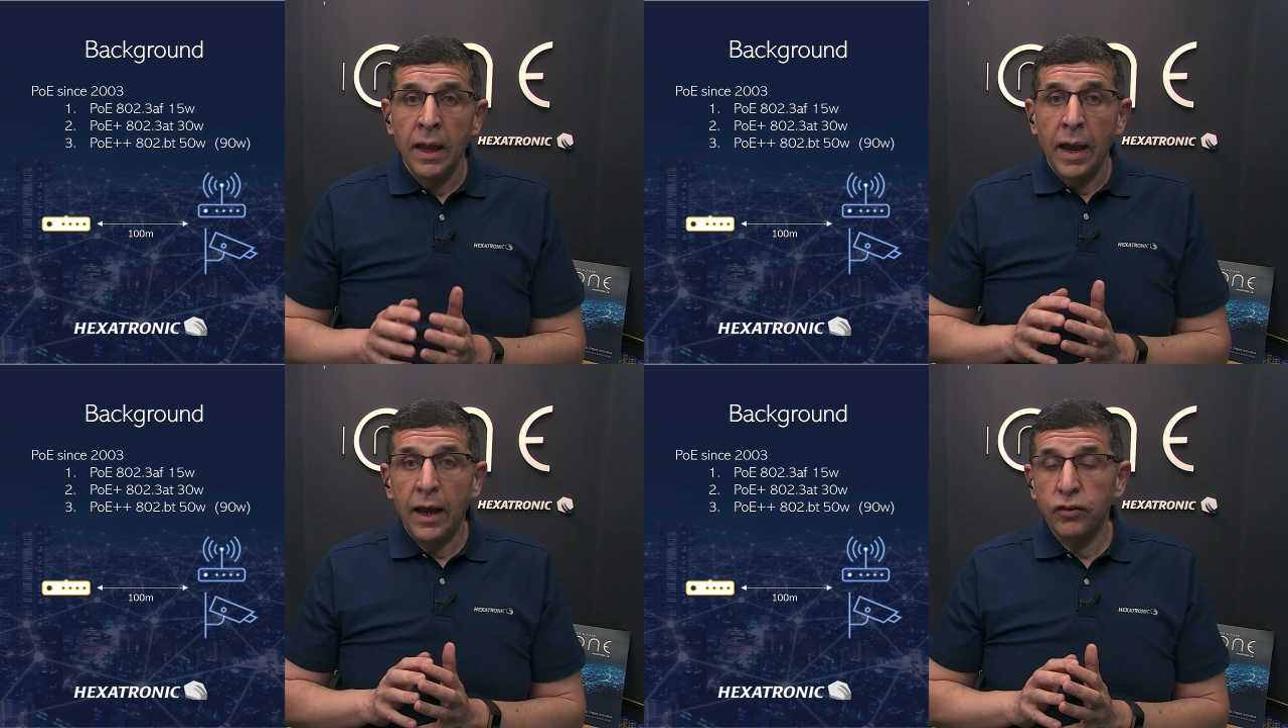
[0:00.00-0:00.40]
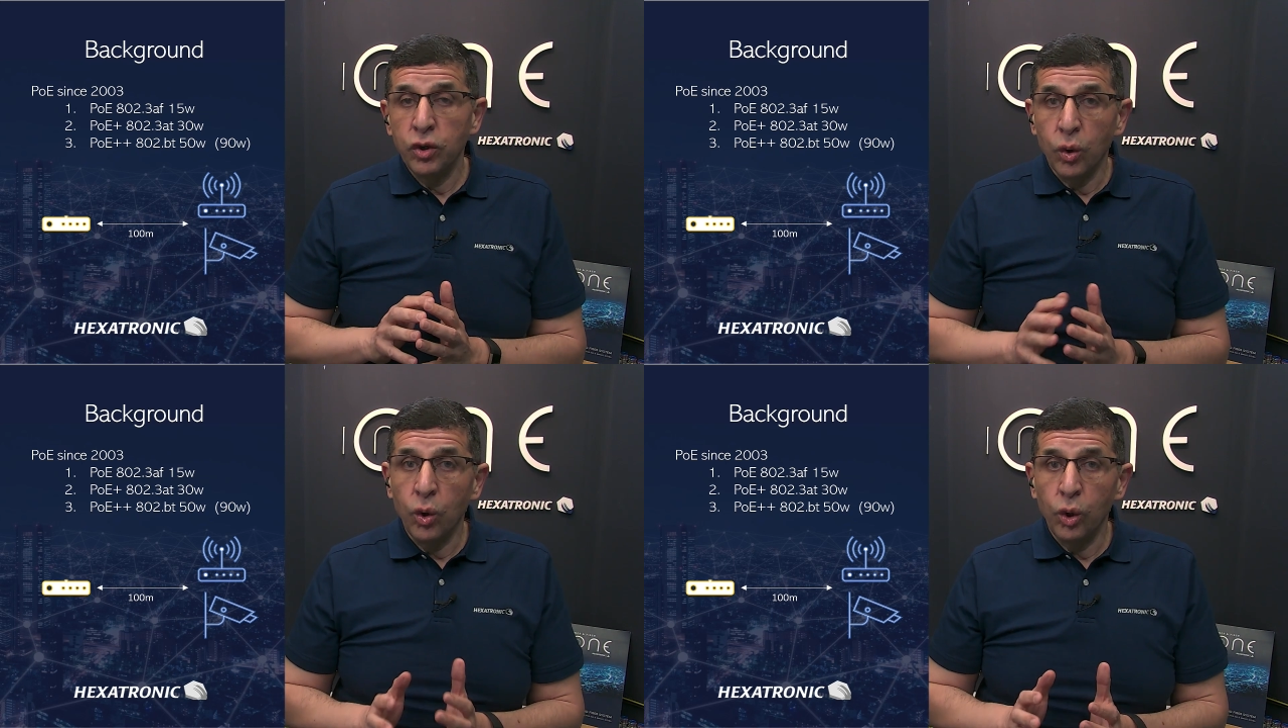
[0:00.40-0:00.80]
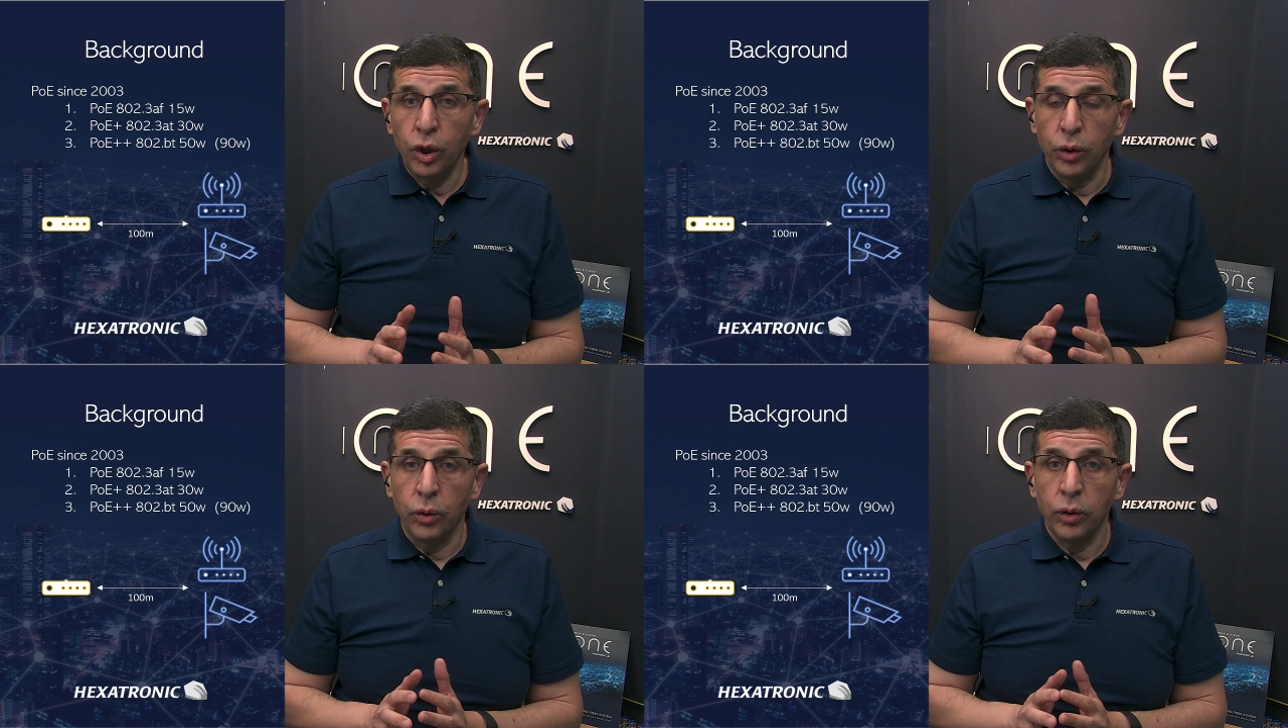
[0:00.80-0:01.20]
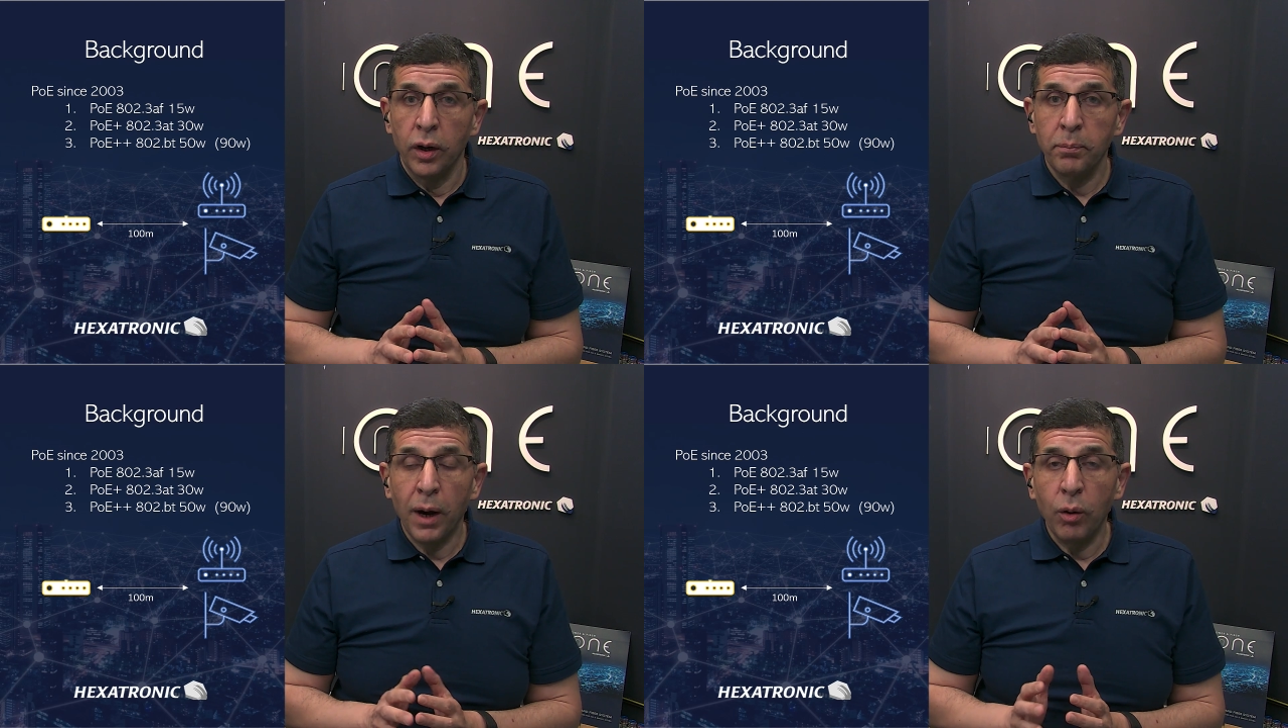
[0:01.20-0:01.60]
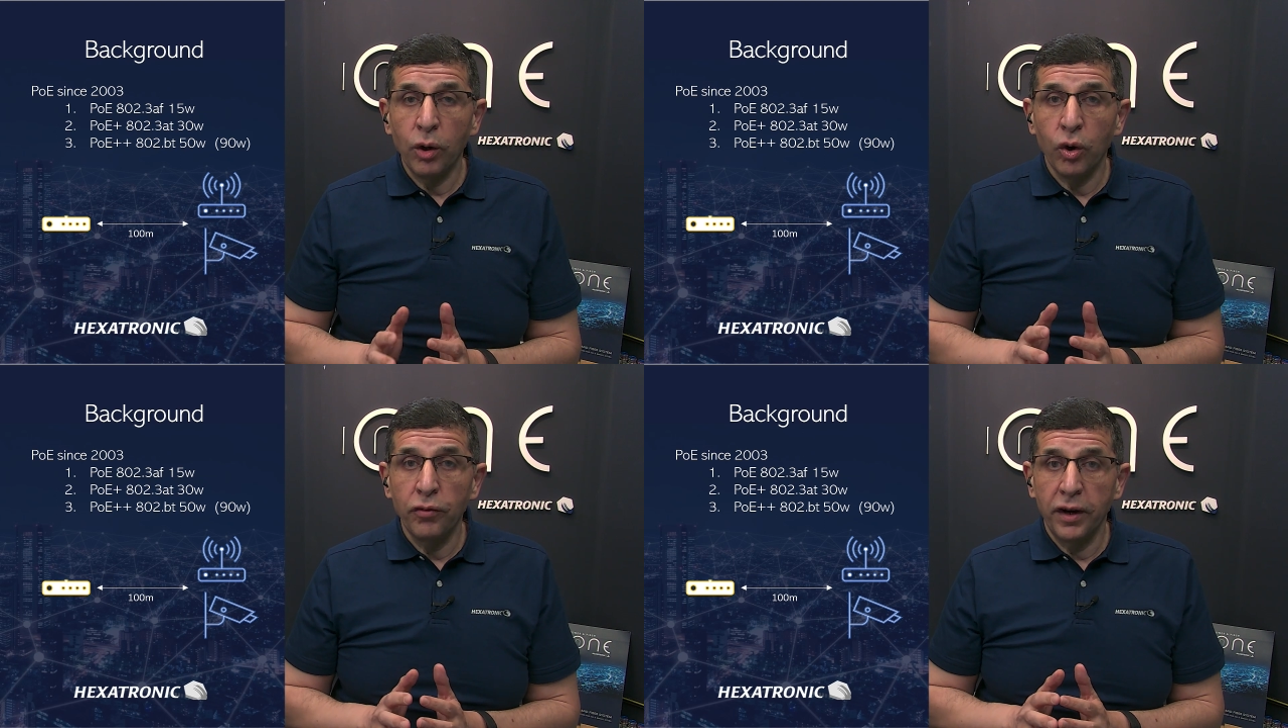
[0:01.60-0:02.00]
As you all know, Power
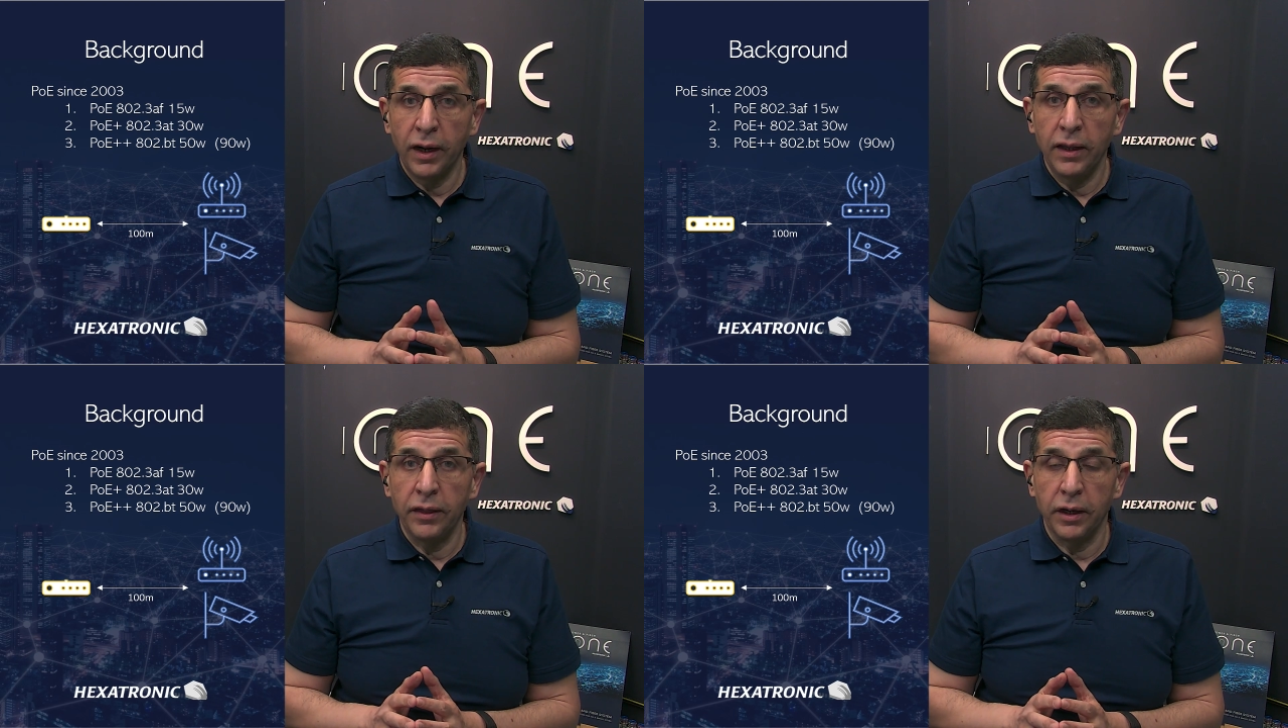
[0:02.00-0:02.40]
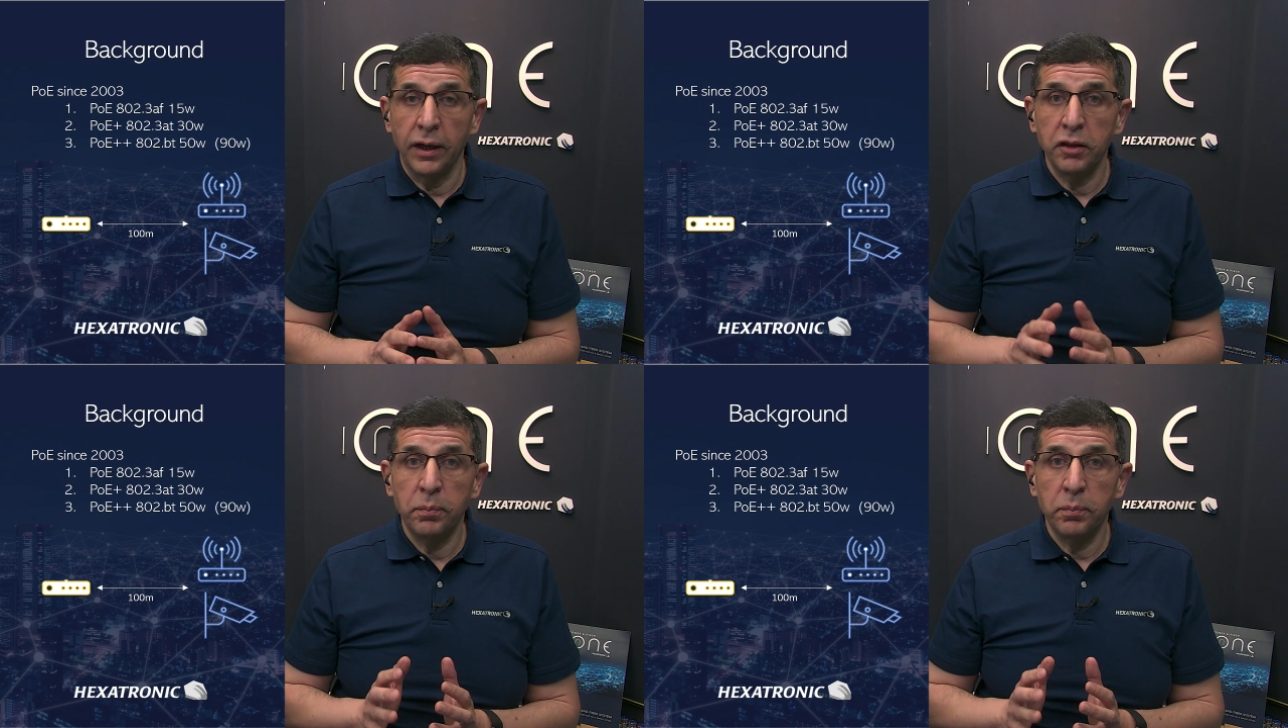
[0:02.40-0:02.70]
over Ethernet,